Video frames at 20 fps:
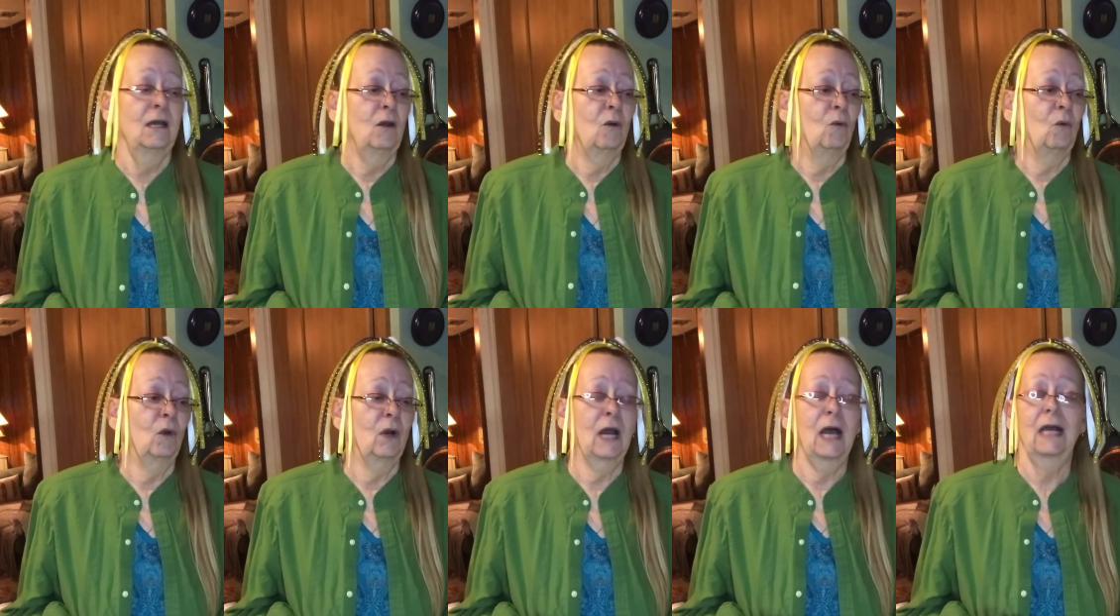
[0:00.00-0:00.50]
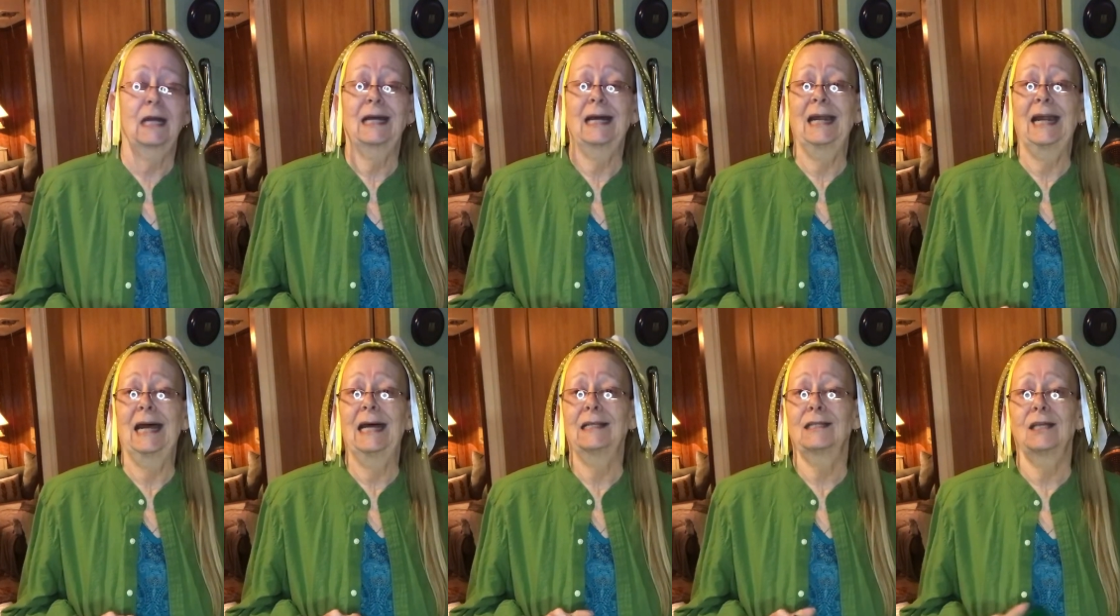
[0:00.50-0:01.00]
When I got
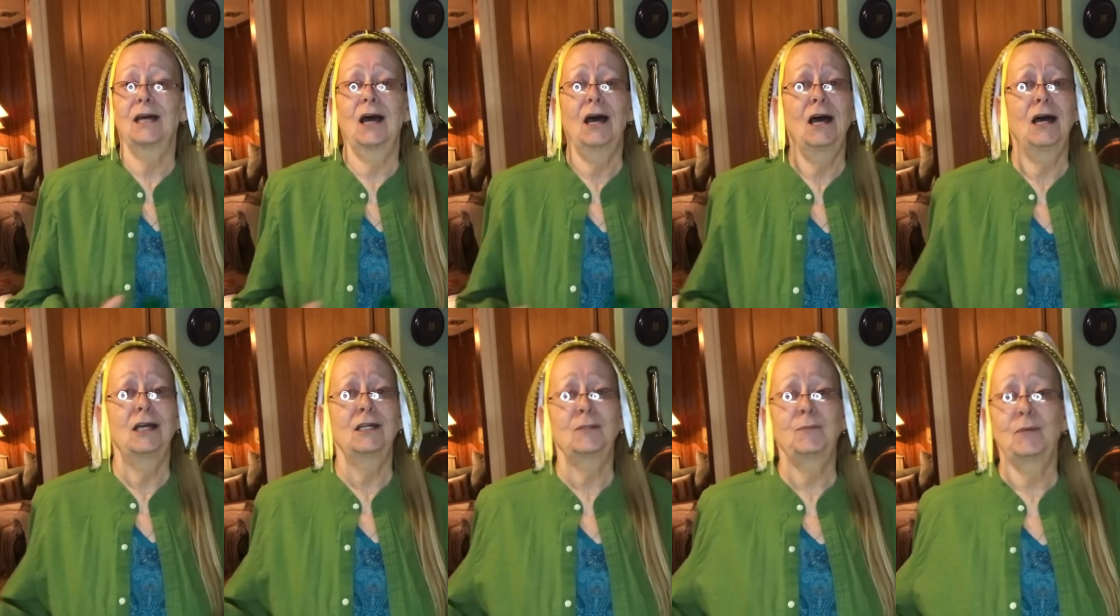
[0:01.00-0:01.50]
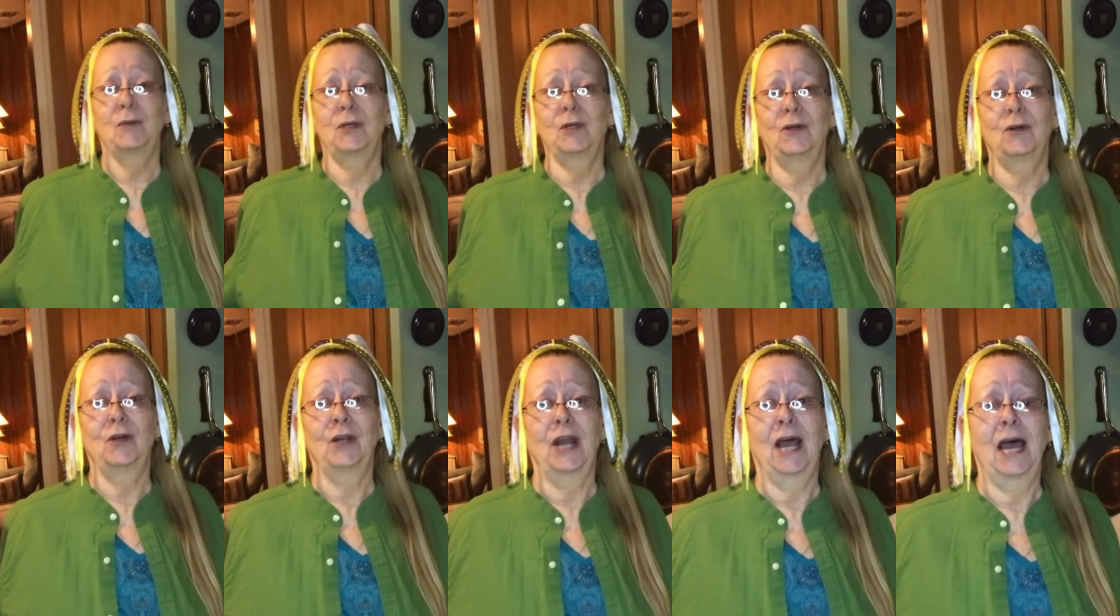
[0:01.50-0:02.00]
out the hospital
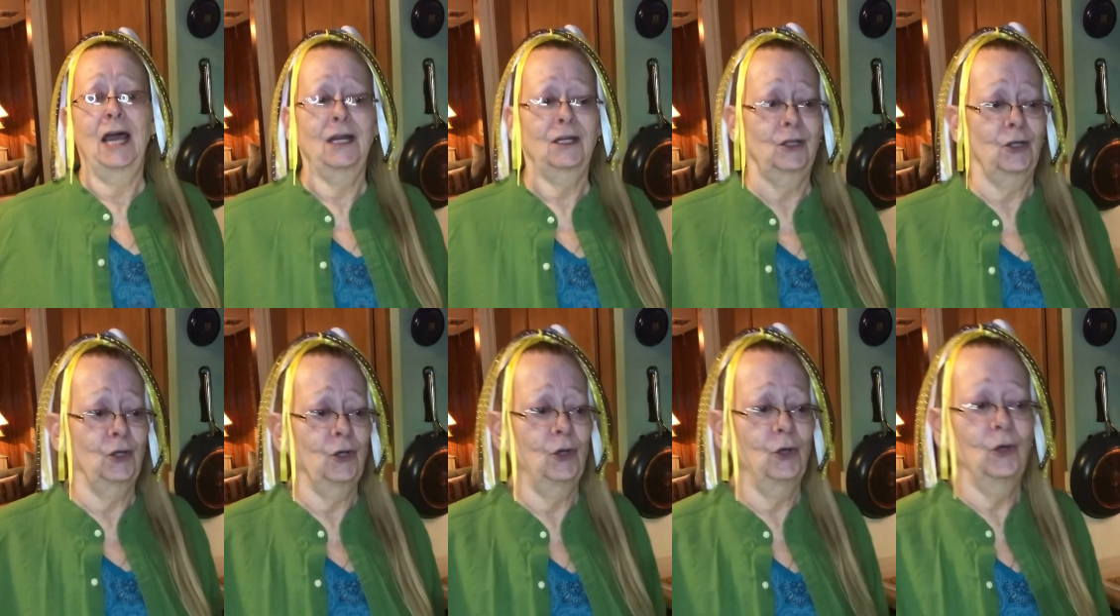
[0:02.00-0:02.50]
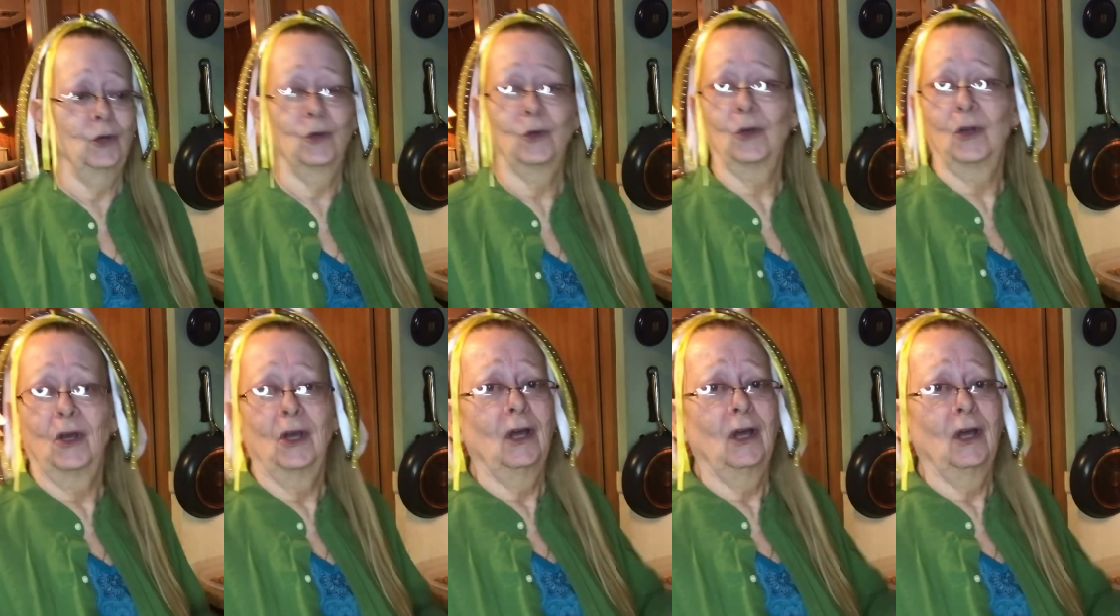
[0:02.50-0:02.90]
and I Googled